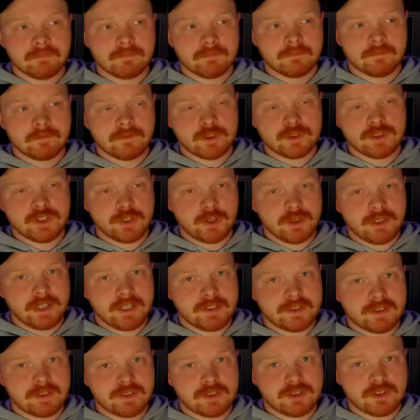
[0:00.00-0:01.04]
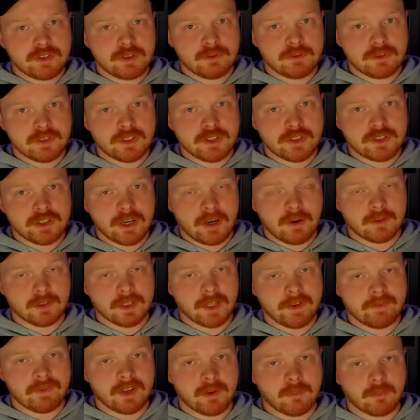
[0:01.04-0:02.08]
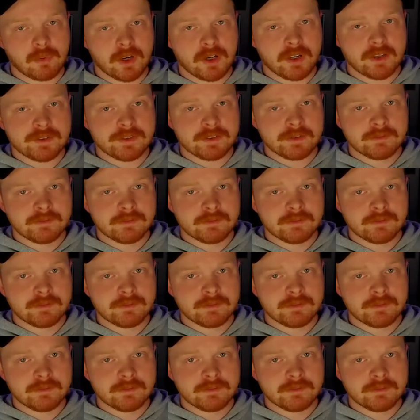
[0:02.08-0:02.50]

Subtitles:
for Julius and Shun to share a loving embrace.